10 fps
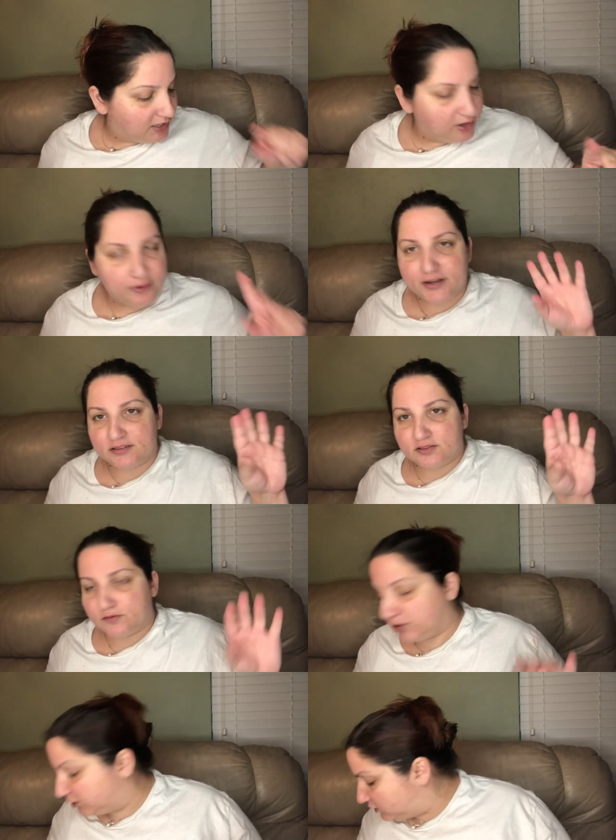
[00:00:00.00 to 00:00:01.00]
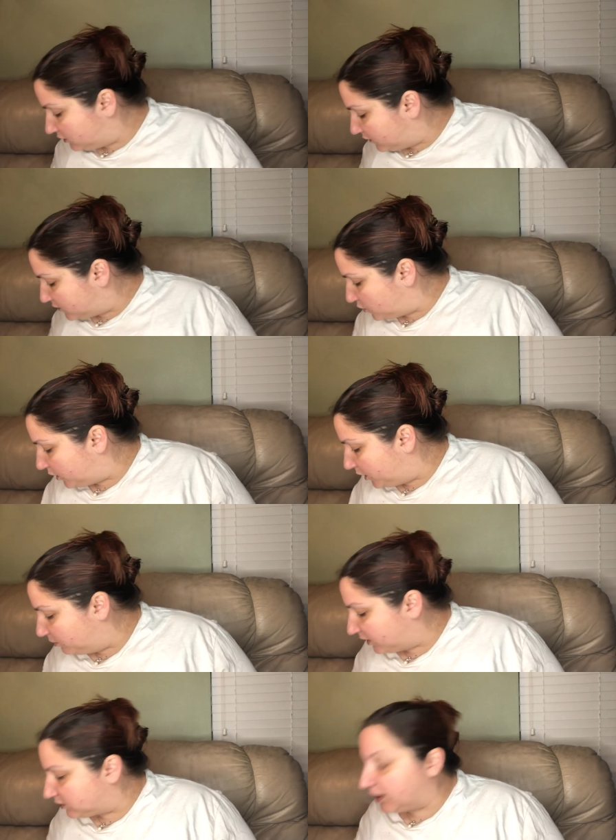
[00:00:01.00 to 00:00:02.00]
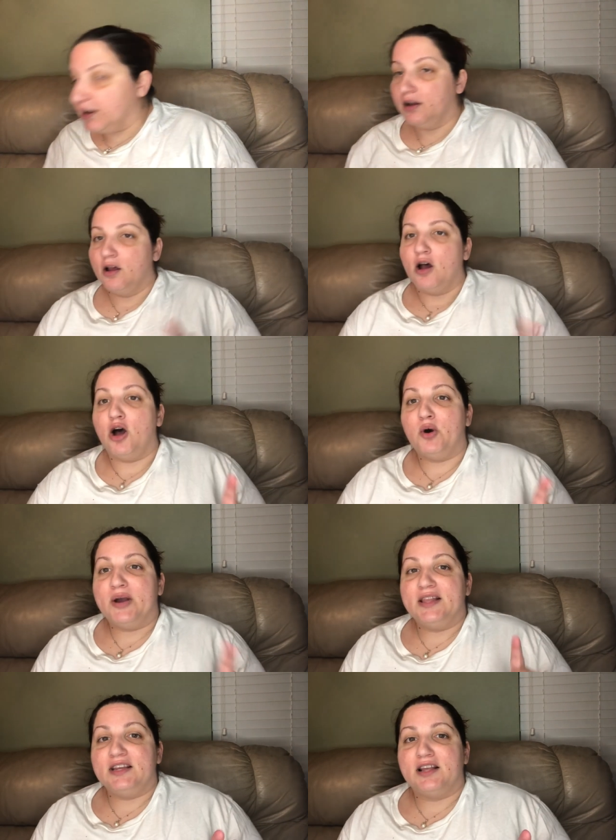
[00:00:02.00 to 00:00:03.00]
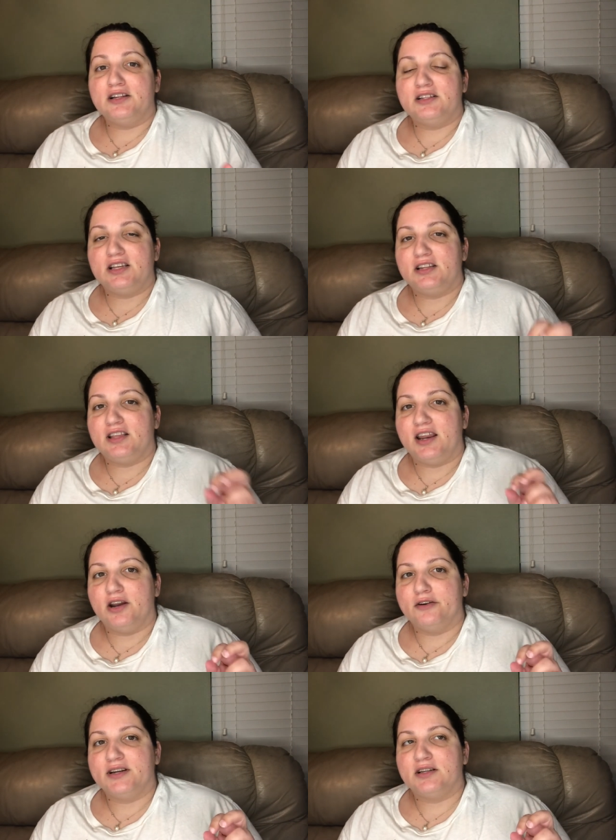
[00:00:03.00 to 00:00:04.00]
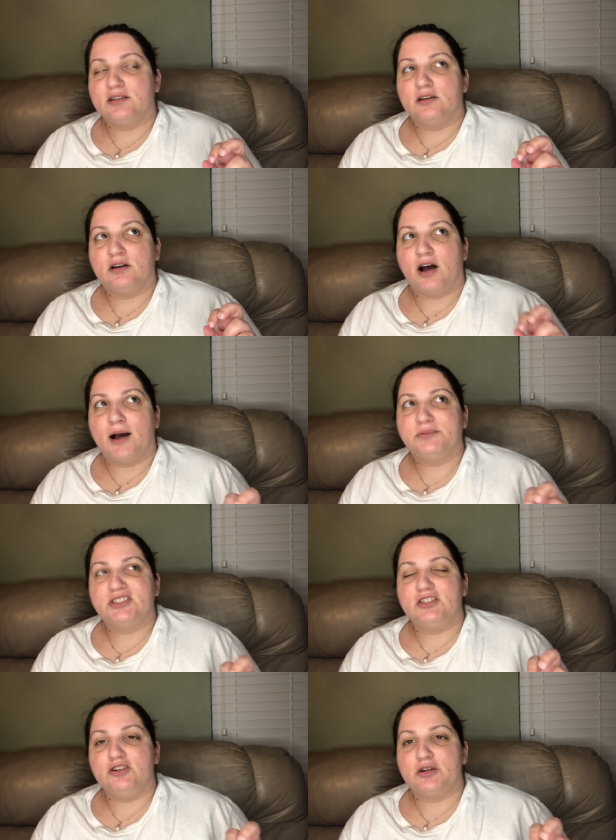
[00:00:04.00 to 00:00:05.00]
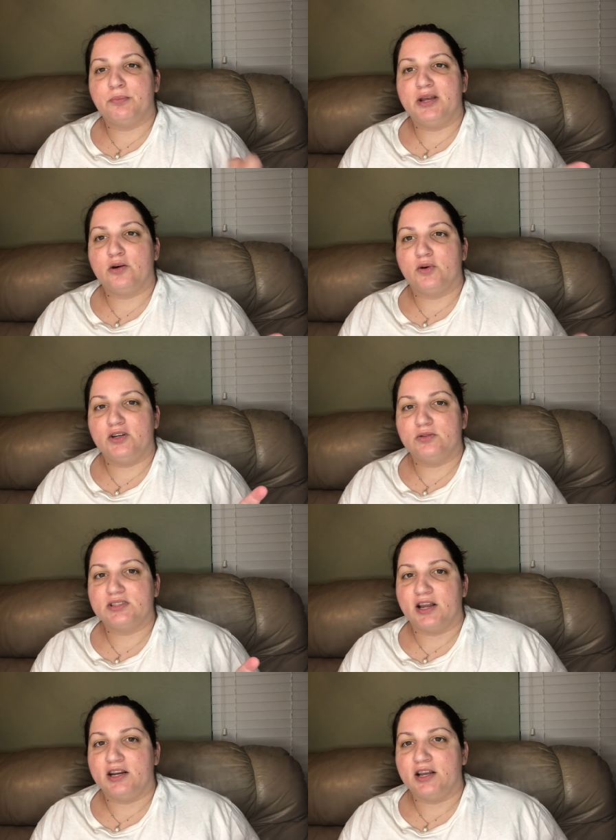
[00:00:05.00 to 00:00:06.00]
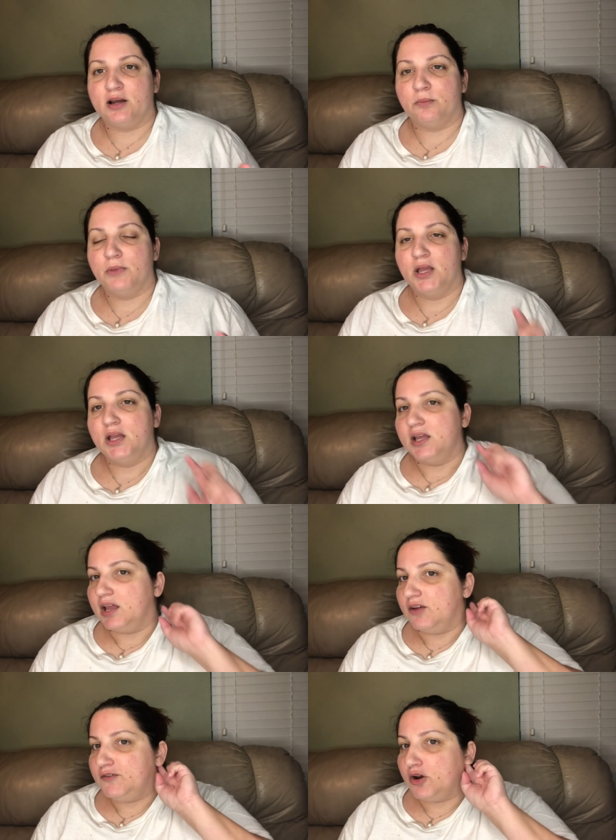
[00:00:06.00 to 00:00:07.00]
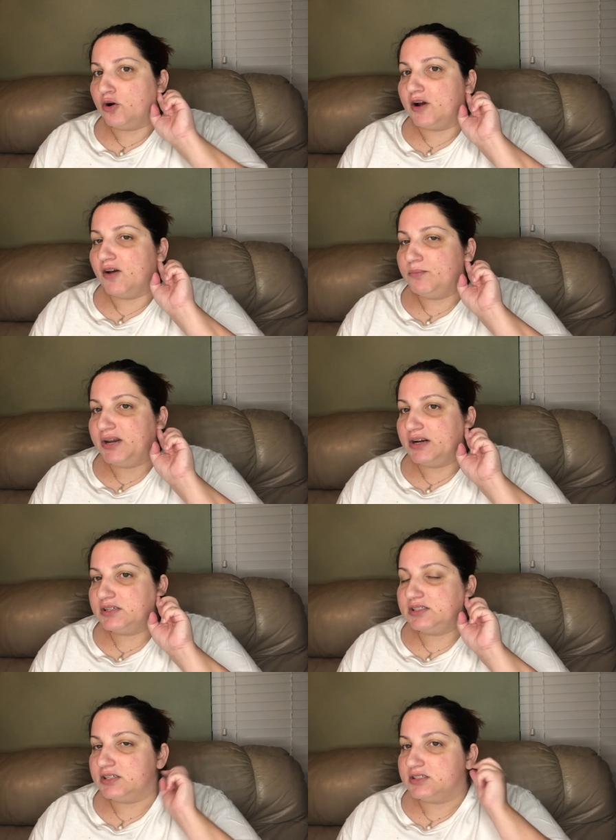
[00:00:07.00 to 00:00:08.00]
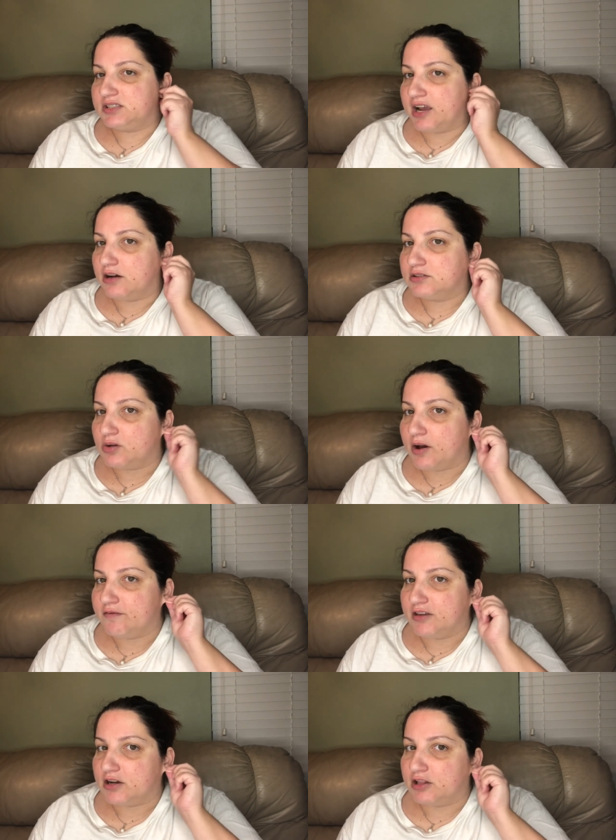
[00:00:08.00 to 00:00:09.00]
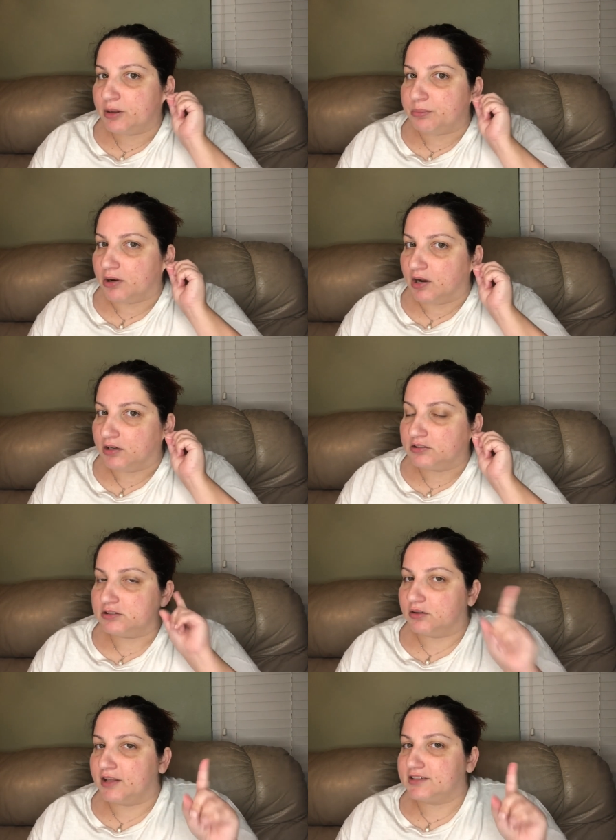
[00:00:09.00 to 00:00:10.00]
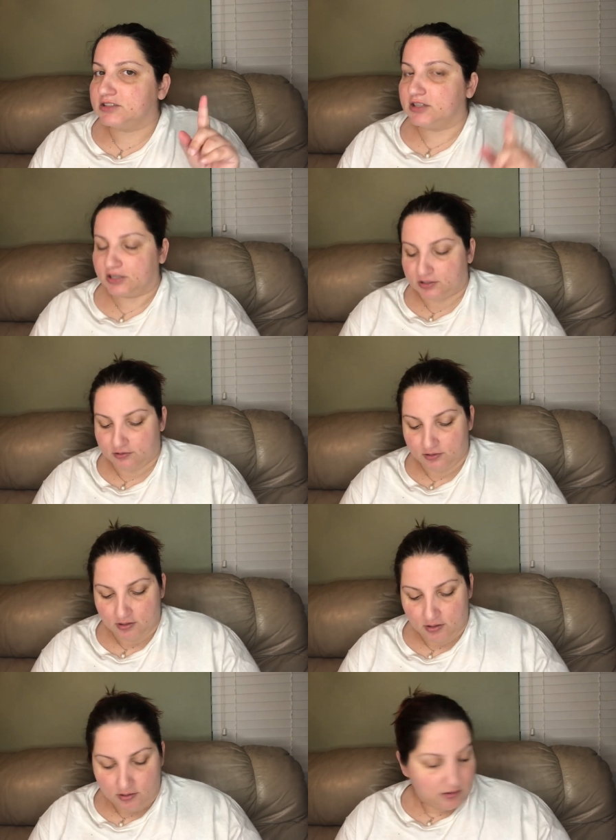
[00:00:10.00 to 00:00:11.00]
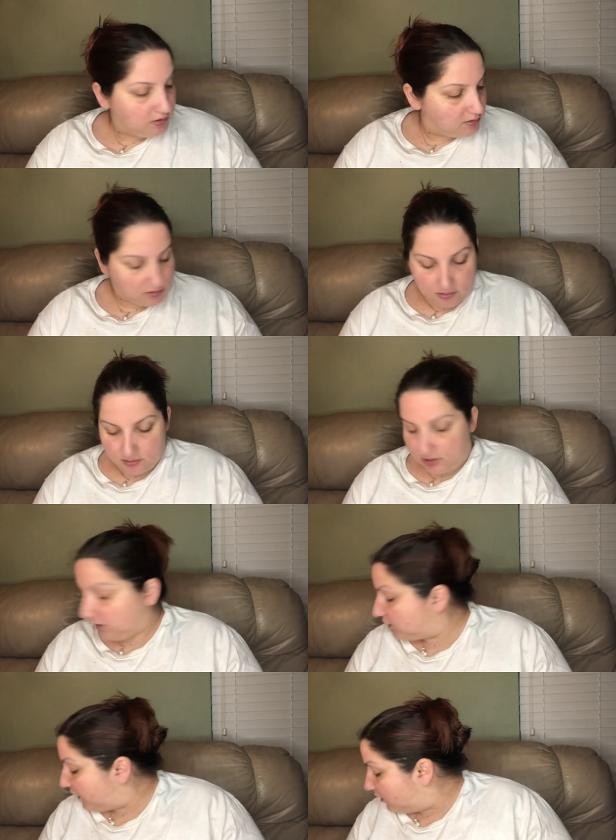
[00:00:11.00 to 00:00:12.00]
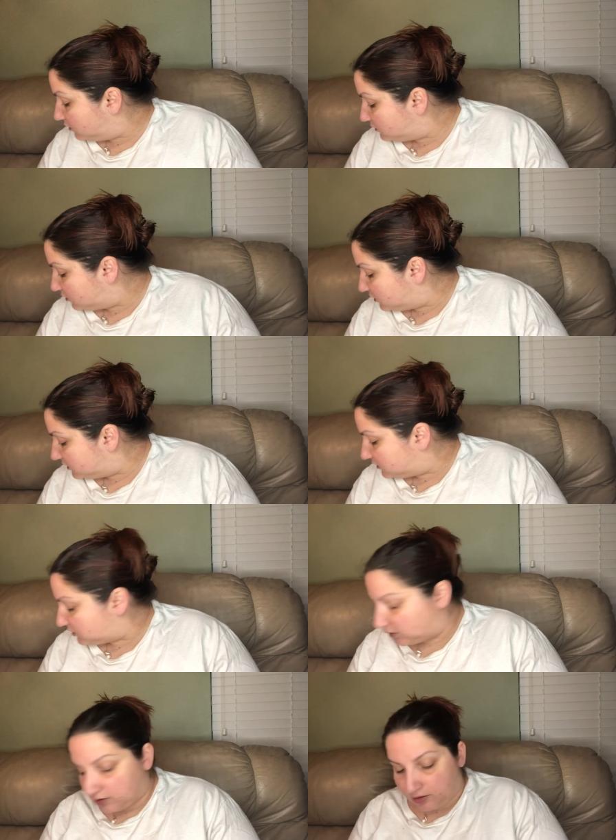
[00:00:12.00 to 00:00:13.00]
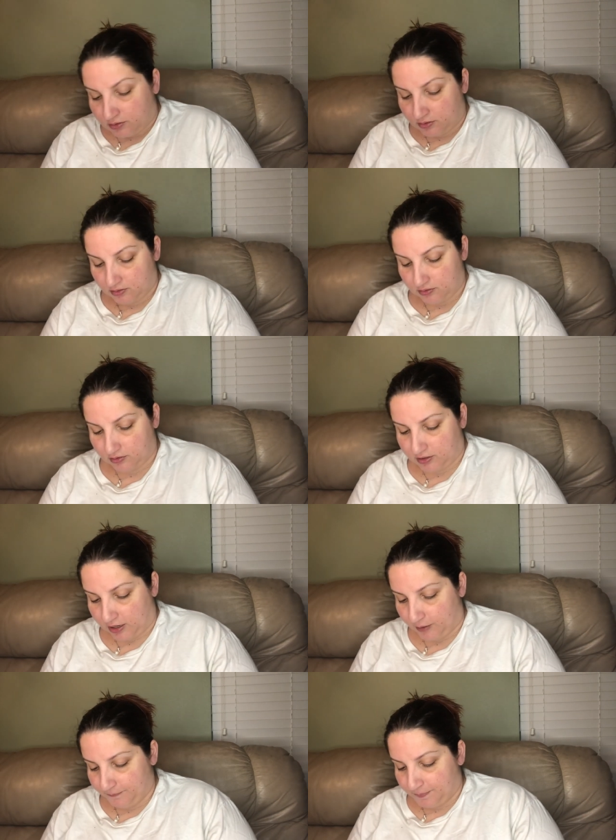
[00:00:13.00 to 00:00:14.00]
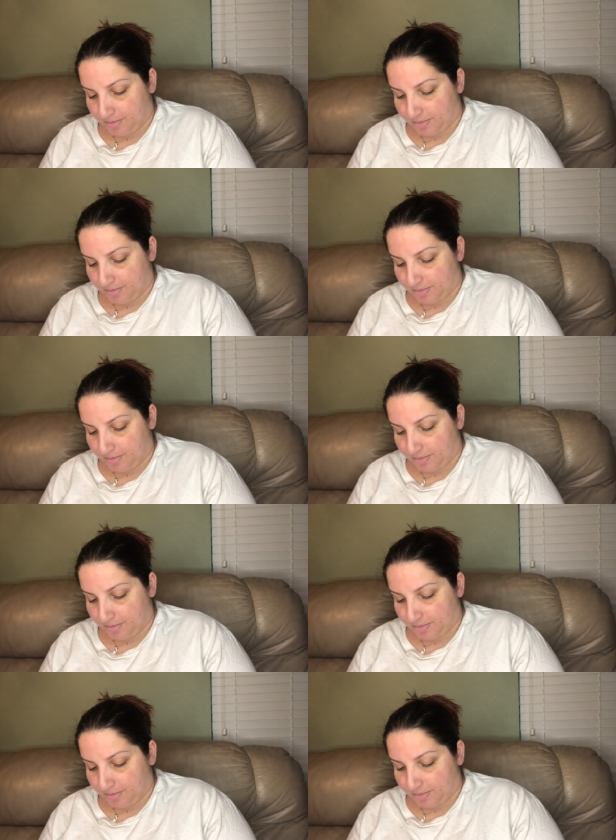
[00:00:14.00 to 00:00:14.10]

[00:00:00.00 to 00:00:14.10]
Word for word: Earrings, of course, you don't have to worry about that. Oh, and the other thing, the earring option you can pick when you sign up. If you don't have pierced ears, they also have the clip-on. So that's a good thing they also consider. Okay.